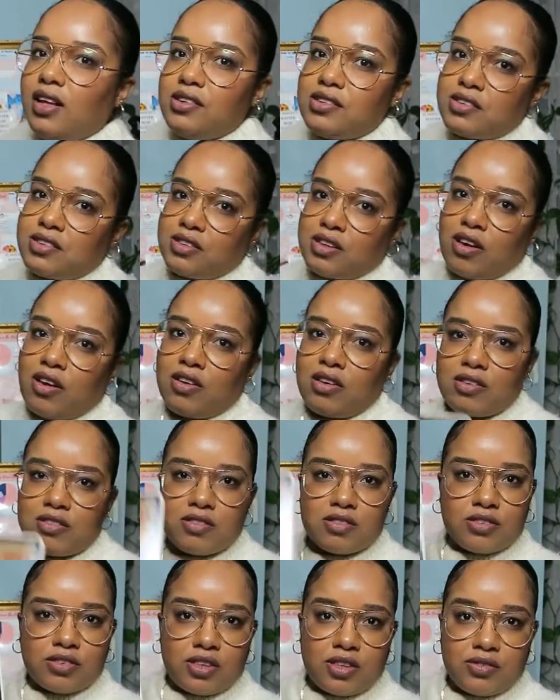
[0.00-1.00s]
just on a
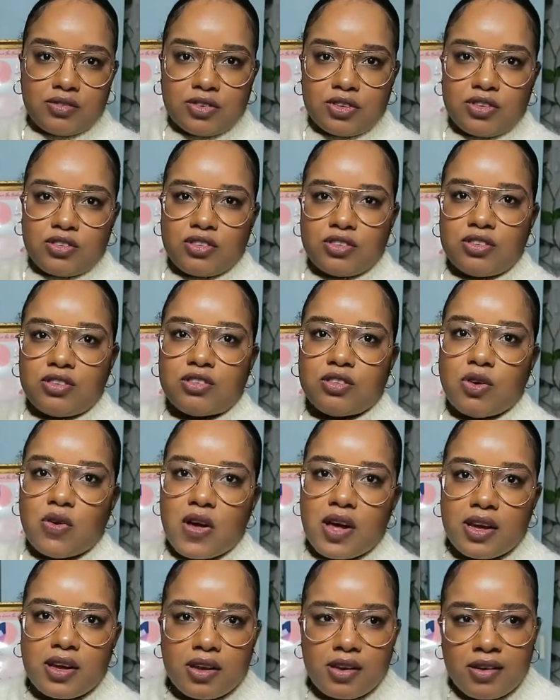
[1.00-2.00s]
screen version, so
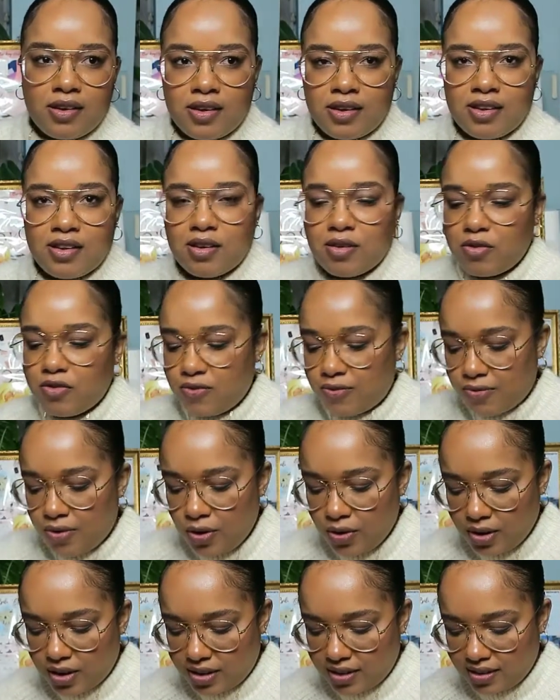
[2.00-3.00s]
I can
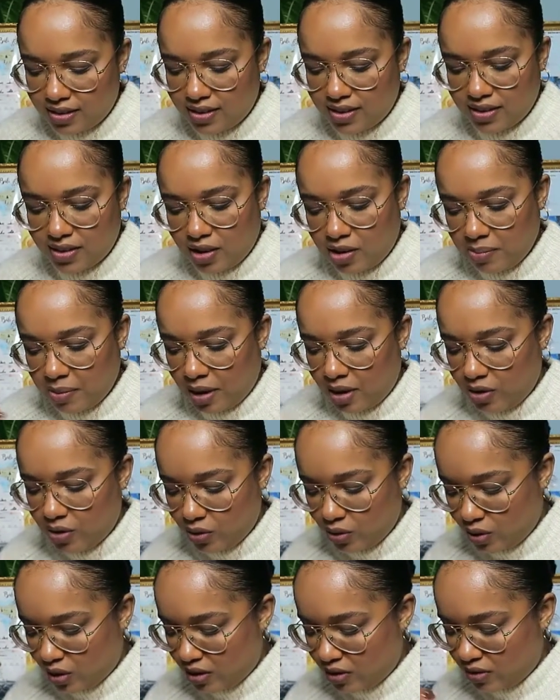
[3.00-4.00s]
focus on my
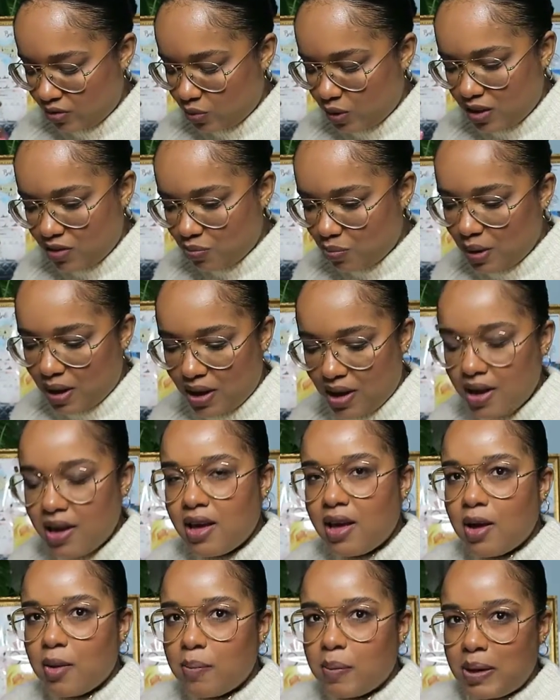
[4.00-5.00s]
goal. Because one of my
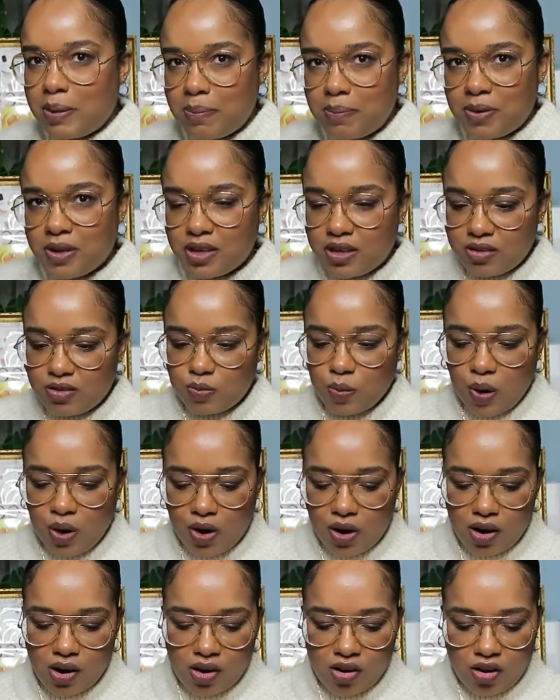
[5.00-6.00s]
biggest
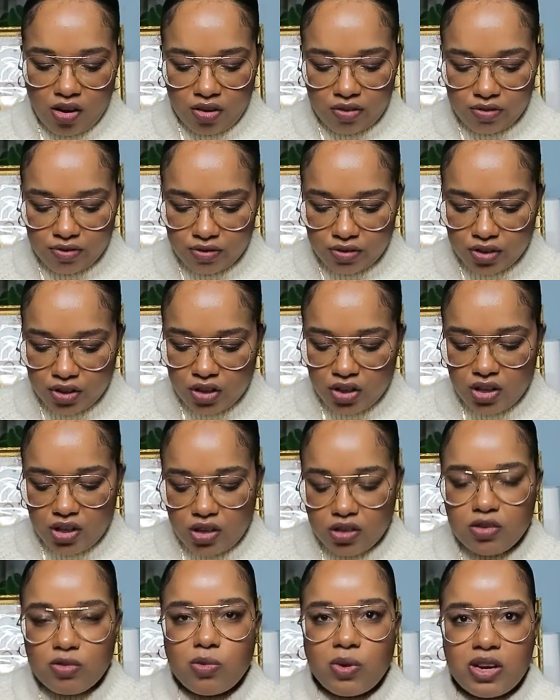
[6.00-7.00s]
part of
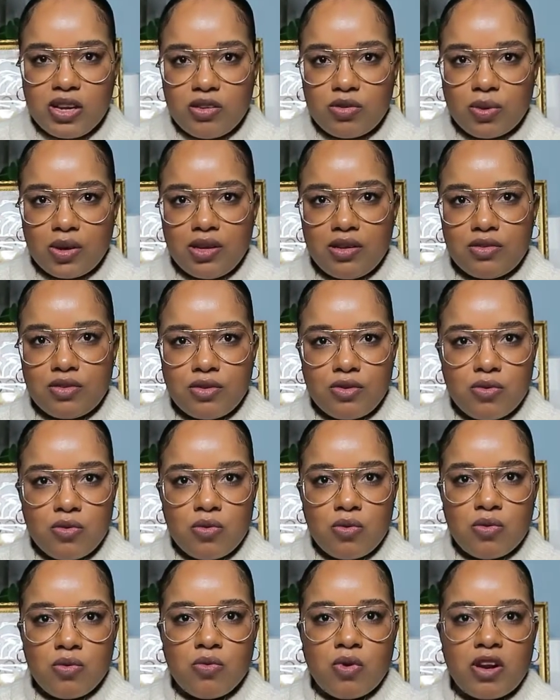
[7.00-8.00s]
2022,
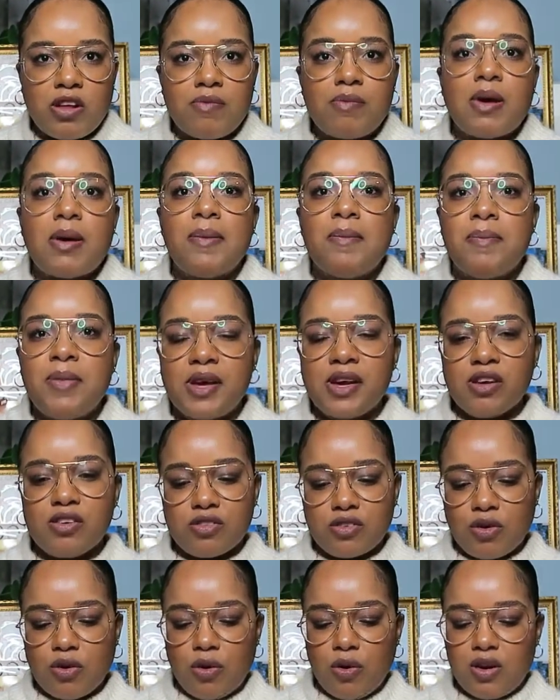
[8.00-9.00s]
one of my
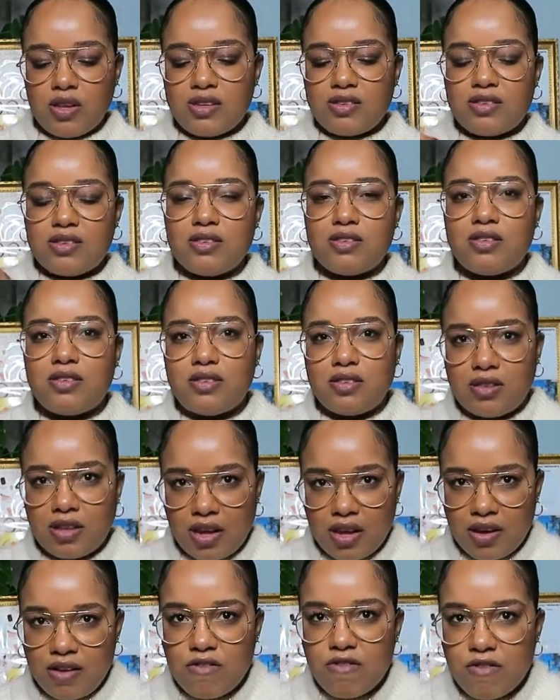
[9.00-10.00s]
biggest goals is to
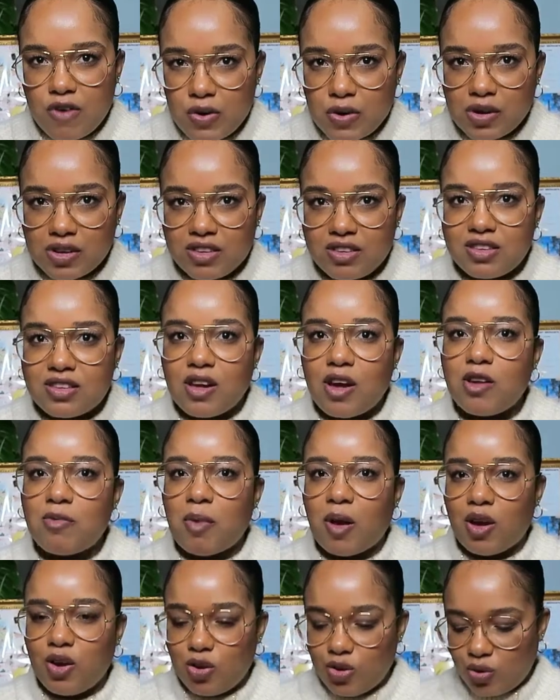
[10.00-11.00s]
stay focused on
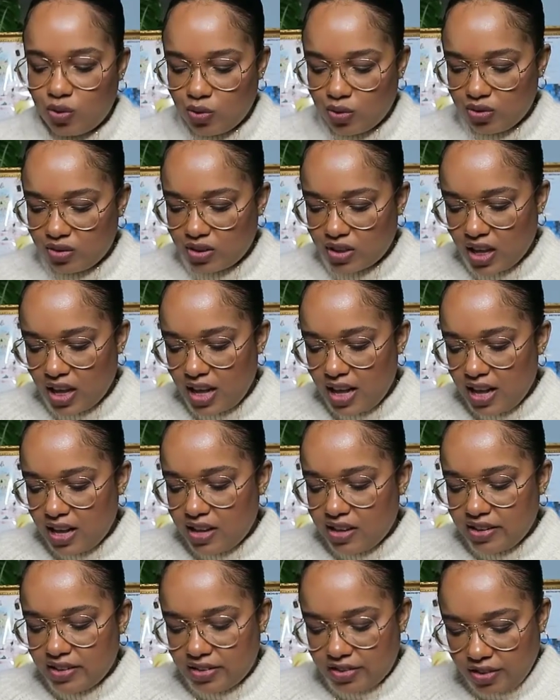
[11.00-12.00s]
my goals.
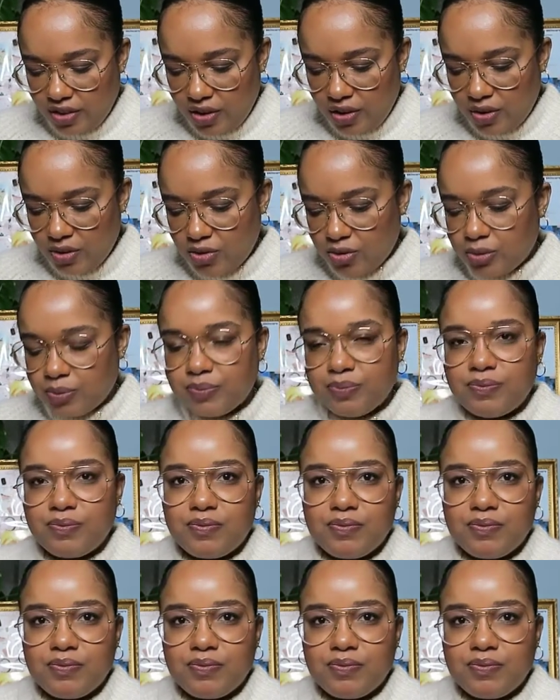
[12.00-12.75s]
So